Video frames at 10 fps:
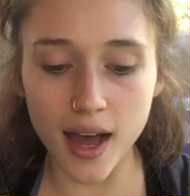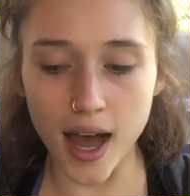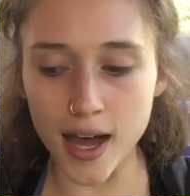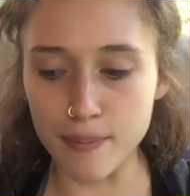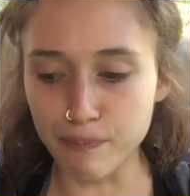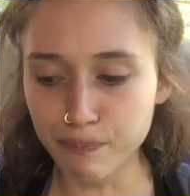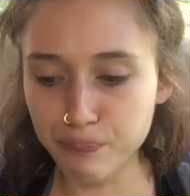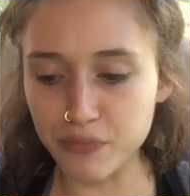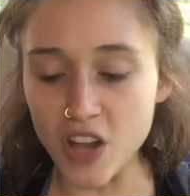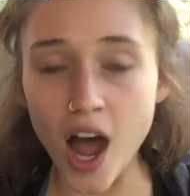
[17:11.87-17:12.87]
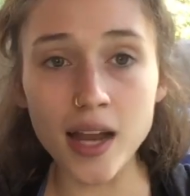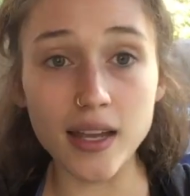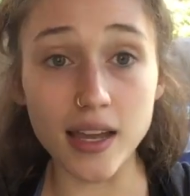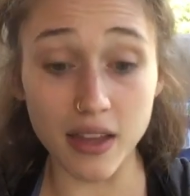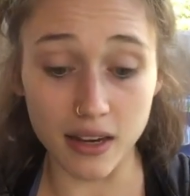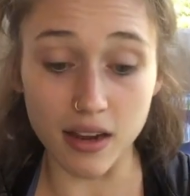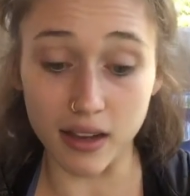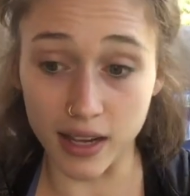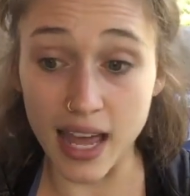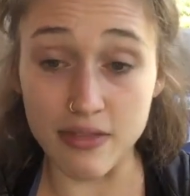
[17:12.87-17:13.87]
And then
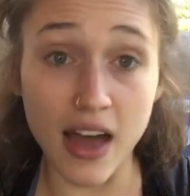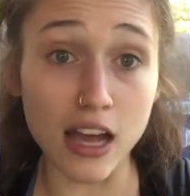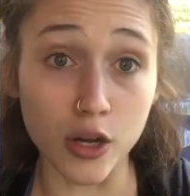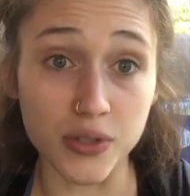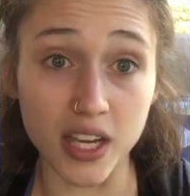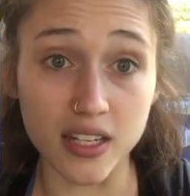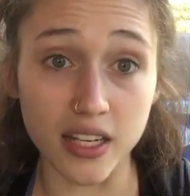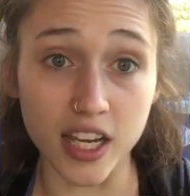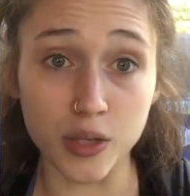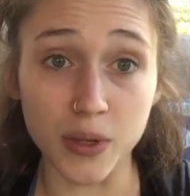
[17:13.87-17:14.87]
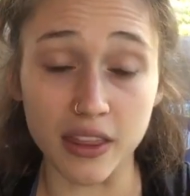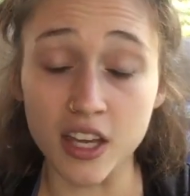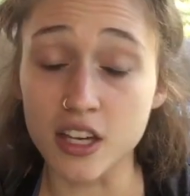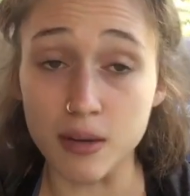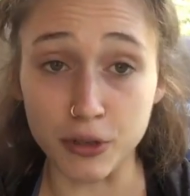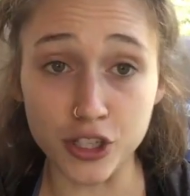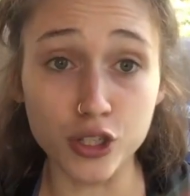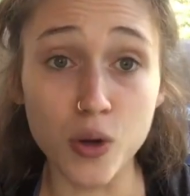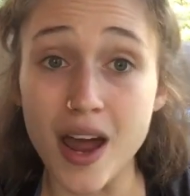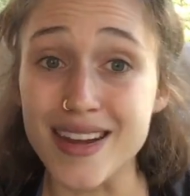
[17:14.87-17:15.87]
again, that goes hand in hand with number
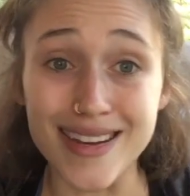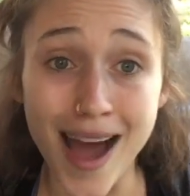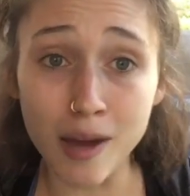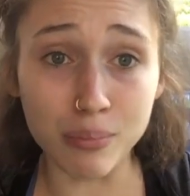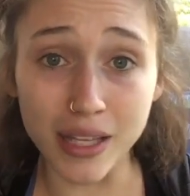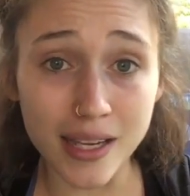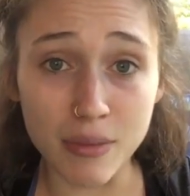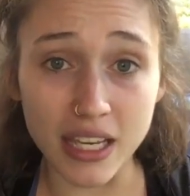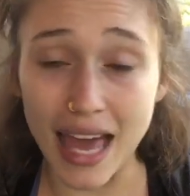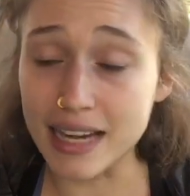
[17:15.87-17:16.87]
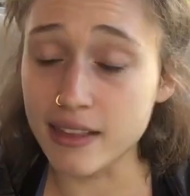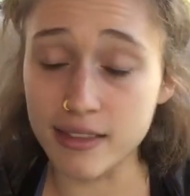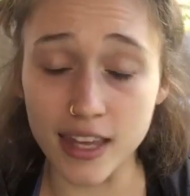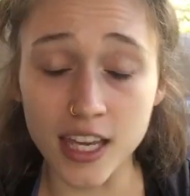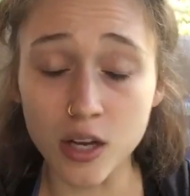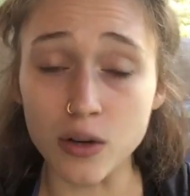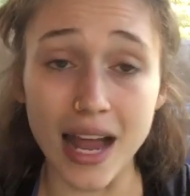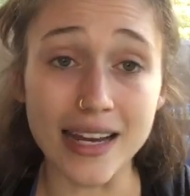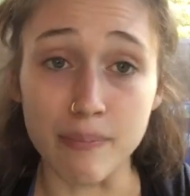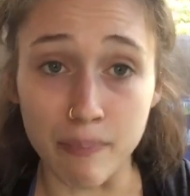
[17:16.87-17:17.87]
2, not blaming anything or
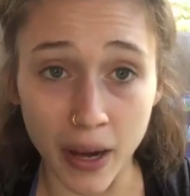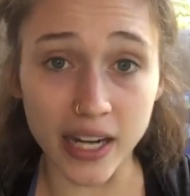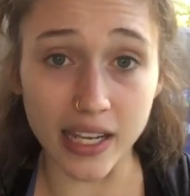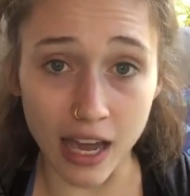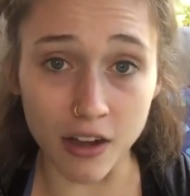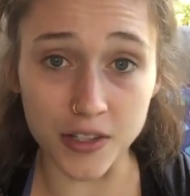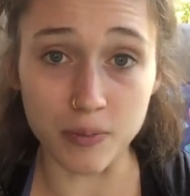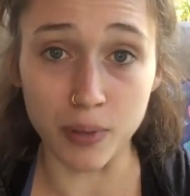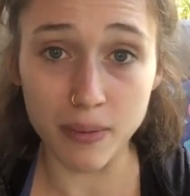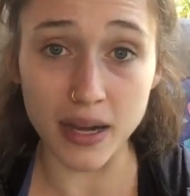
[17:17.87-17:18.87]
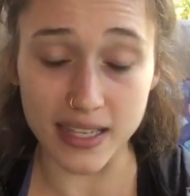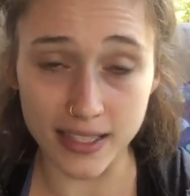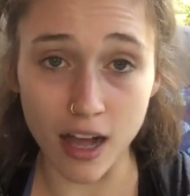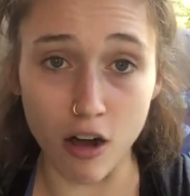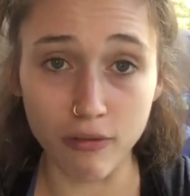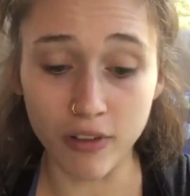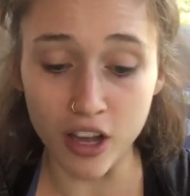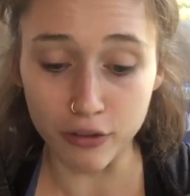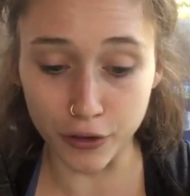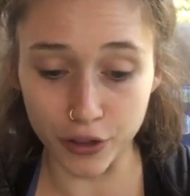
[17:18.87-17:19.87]
anybody else but myself
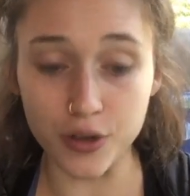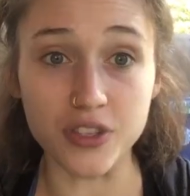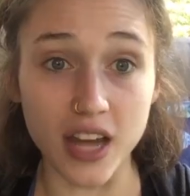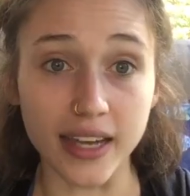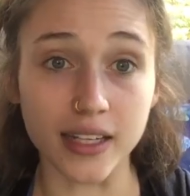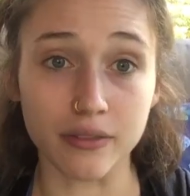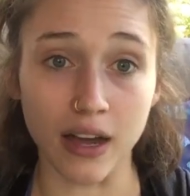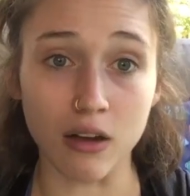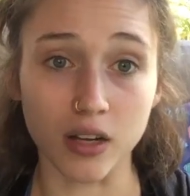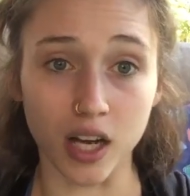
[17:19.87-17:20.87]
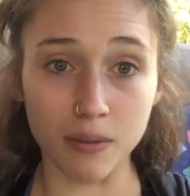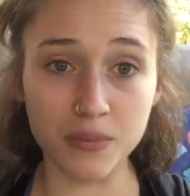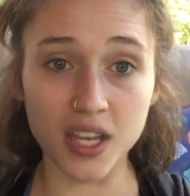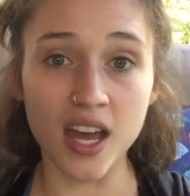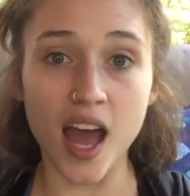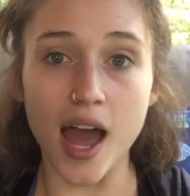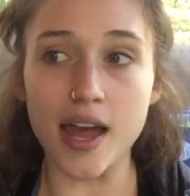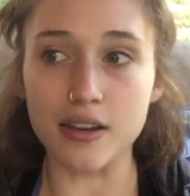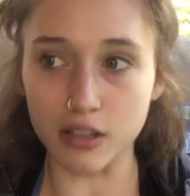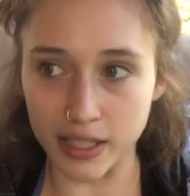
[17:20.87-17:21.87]
for those negative outcomes.
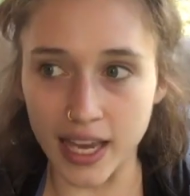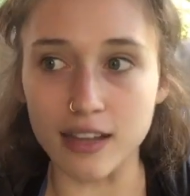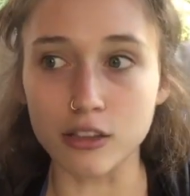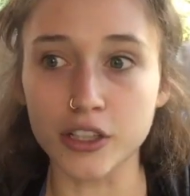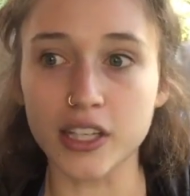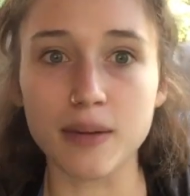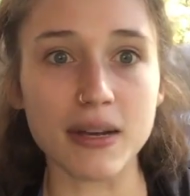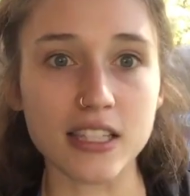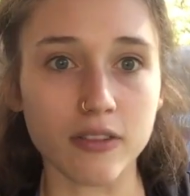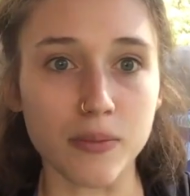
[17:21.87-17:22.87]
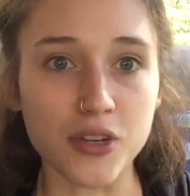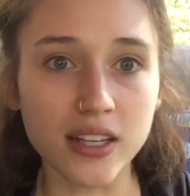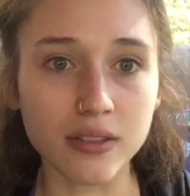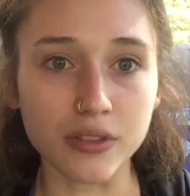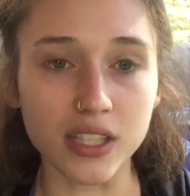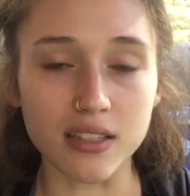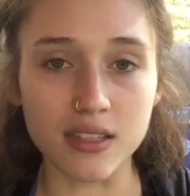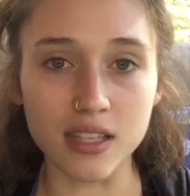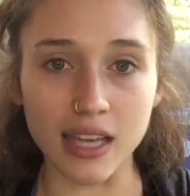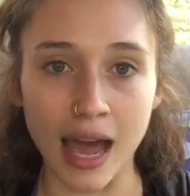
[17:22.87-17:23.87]
And again, looking at myself objectively and
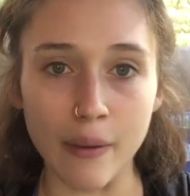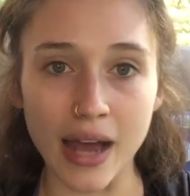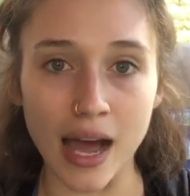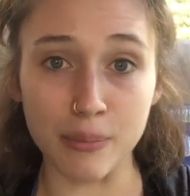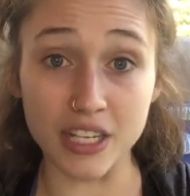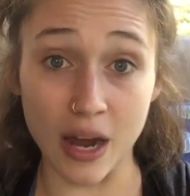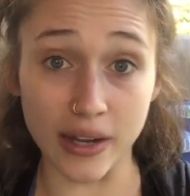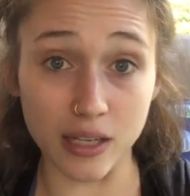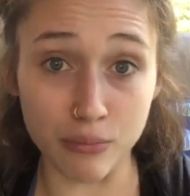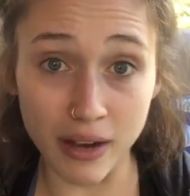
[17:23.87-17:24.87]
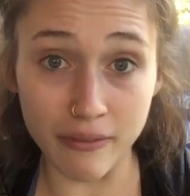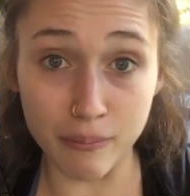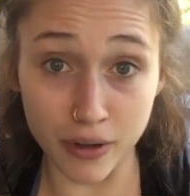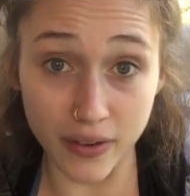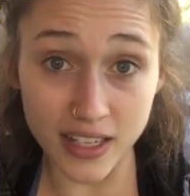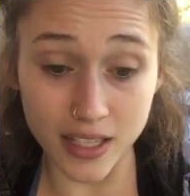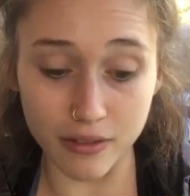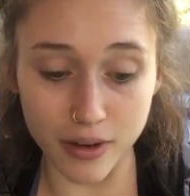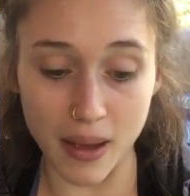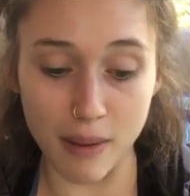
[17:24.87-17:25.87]
seeing how it happened, how I can prevent
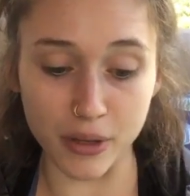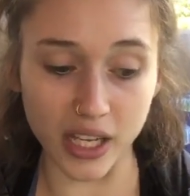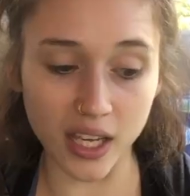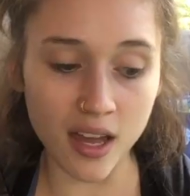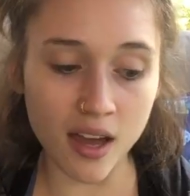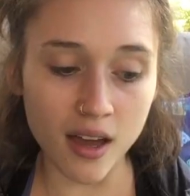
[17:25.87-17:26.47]
it from happening.